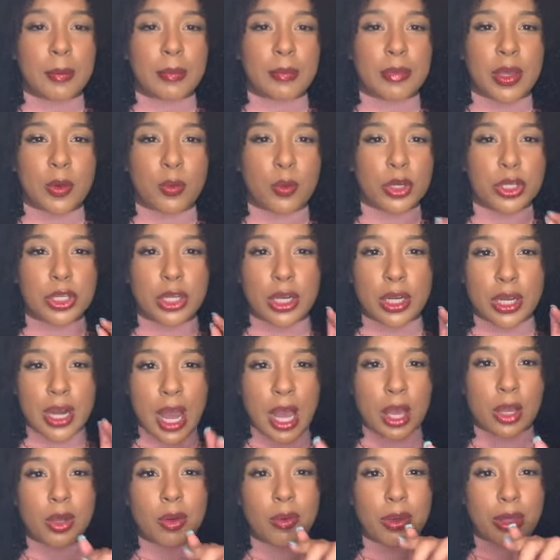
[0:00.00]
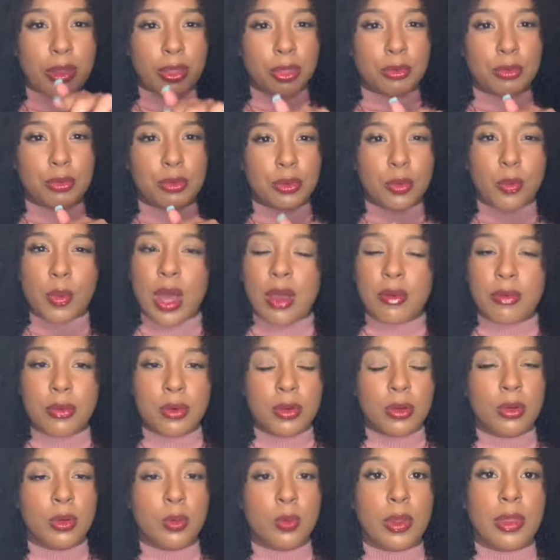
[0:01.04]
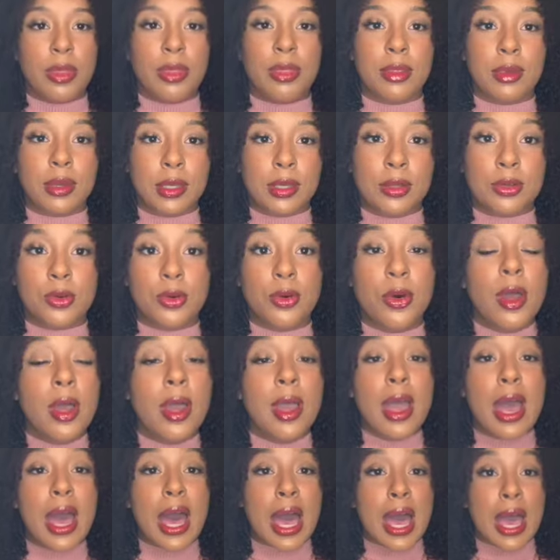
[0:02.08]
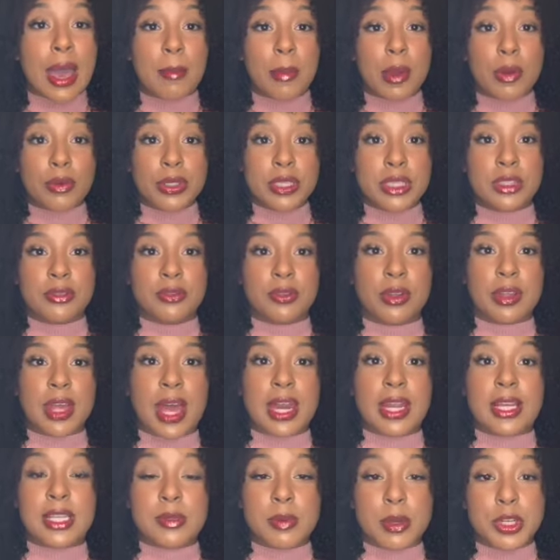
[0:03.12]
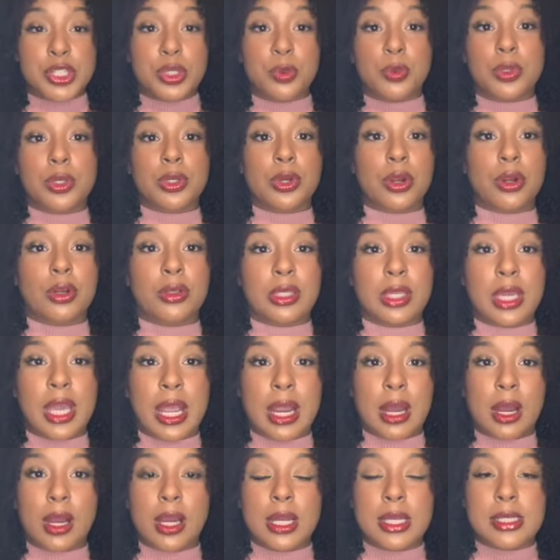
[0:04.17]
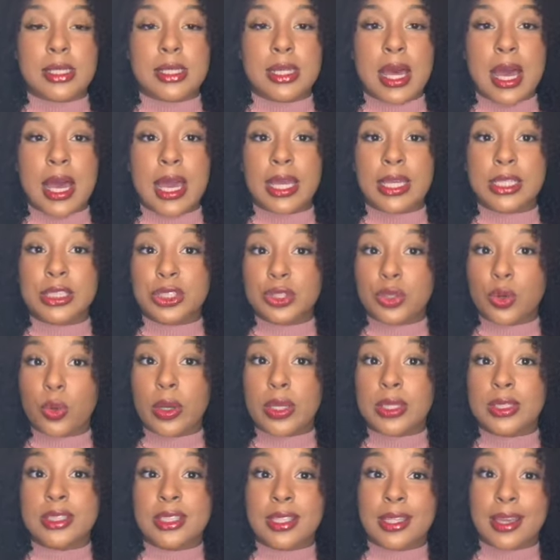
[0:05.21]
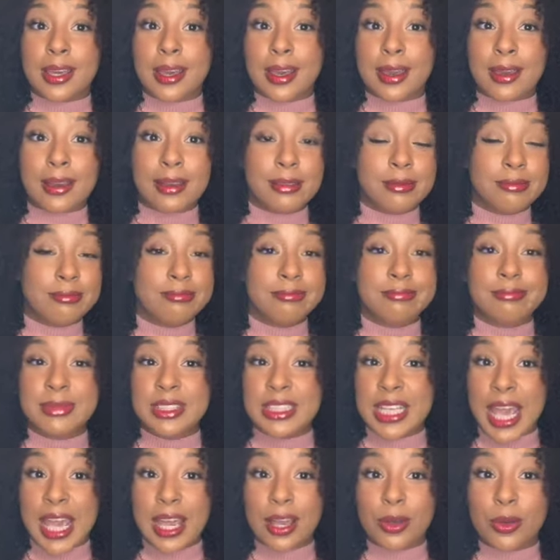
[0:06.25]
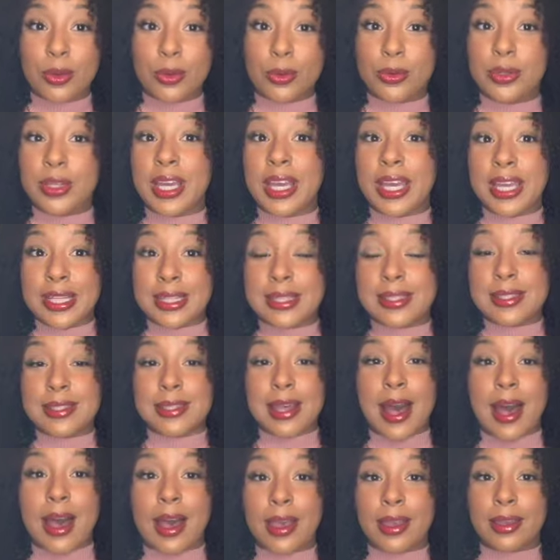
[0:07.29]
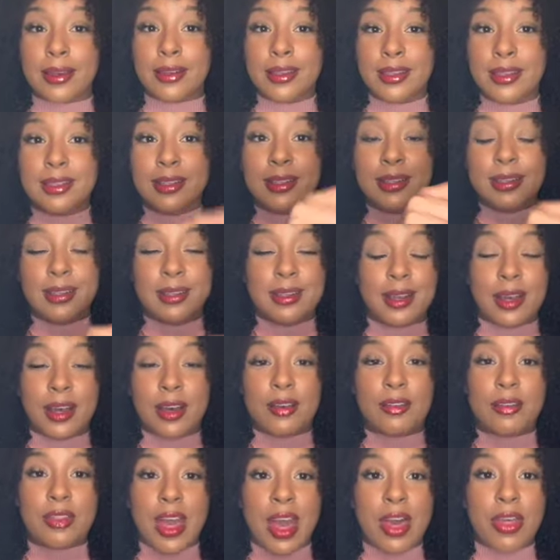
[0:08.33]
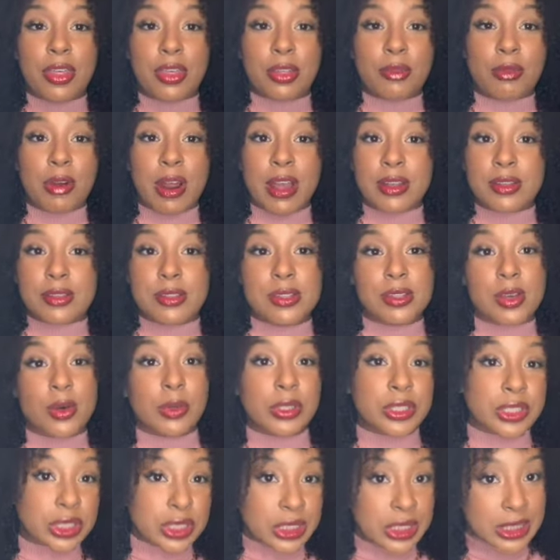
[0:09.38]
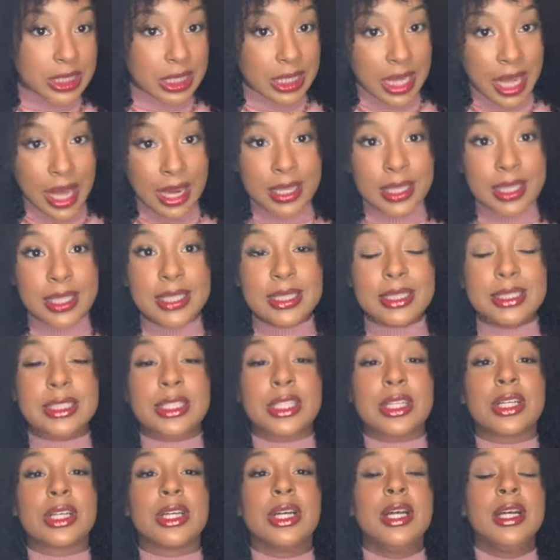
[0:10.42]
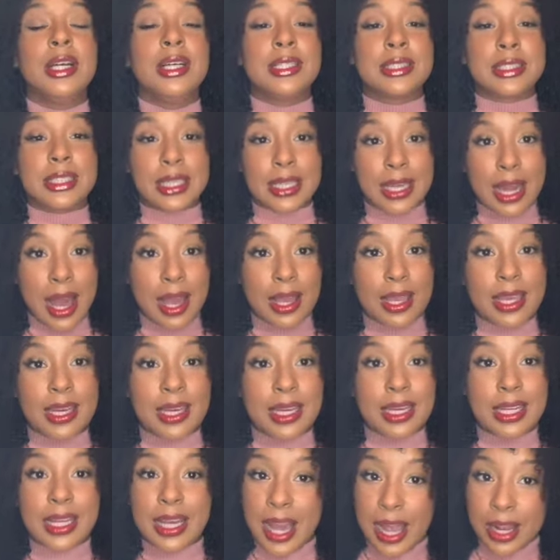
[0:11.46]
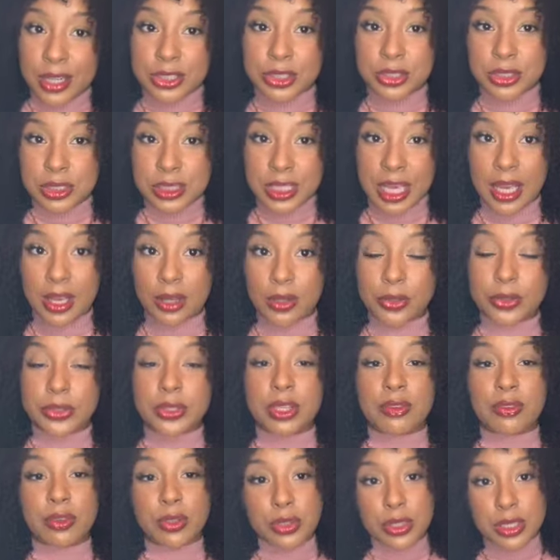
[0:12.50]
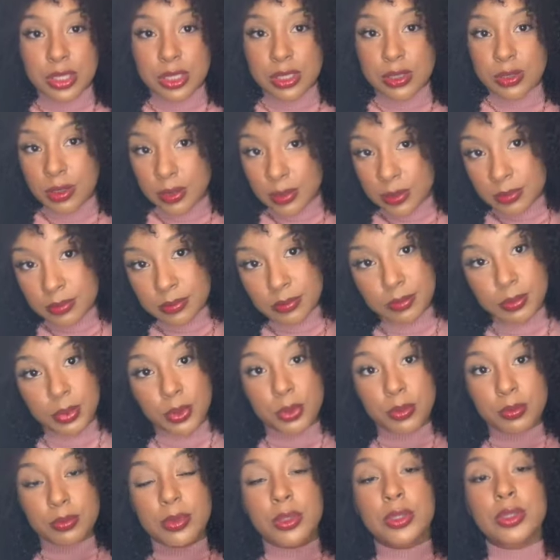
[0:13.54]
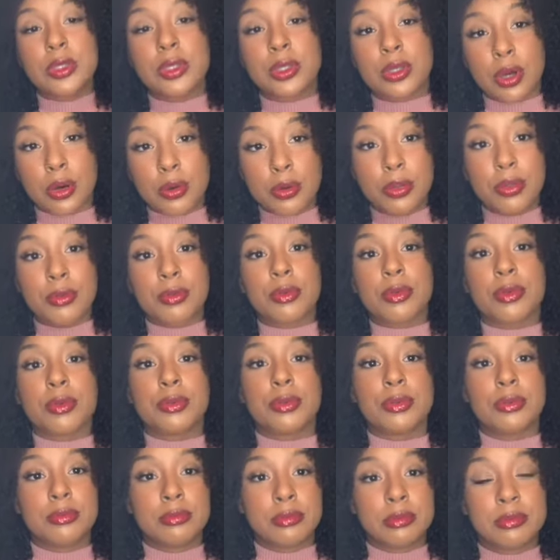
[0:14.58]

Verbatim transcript: like where you're not going through the weft with the needle. And my reason for that, especially with curly hair, is that it's going to get tangled inside of that thread. So it's just a lot easier to not get any extra tangles if you just boop, go through